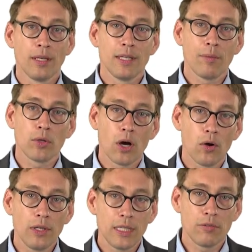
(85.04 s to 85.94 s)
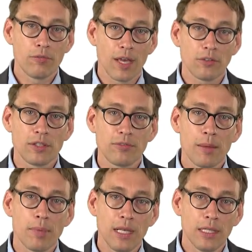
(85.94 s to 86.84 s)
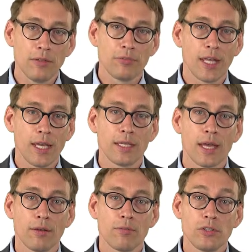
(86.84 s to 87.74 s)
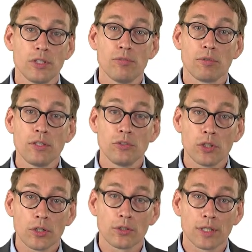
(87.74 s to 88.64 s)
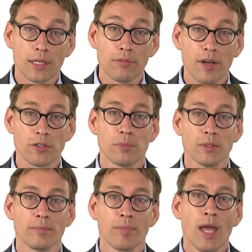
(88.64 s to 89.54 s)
They will only invest if they believe they can receive a return on that investment.